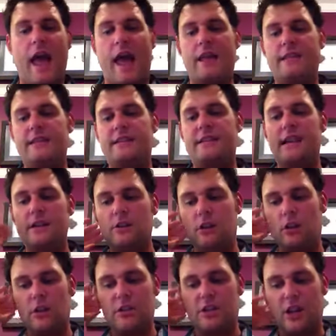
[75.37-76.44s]
And the
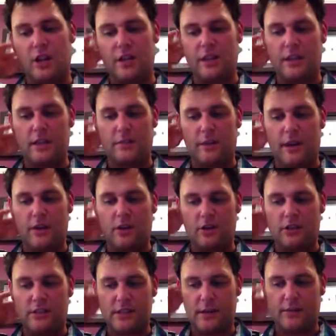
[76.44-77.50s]
technology, I think the main
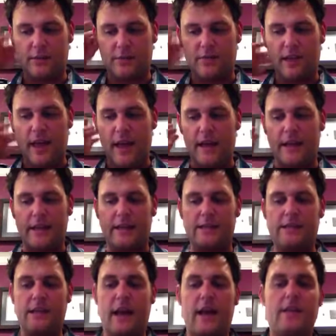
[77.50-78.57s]
concept of that
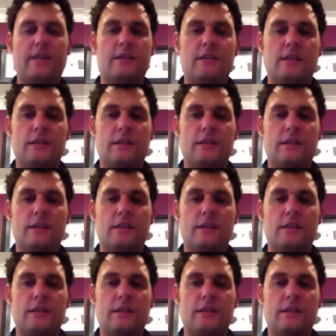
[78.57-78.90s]
is that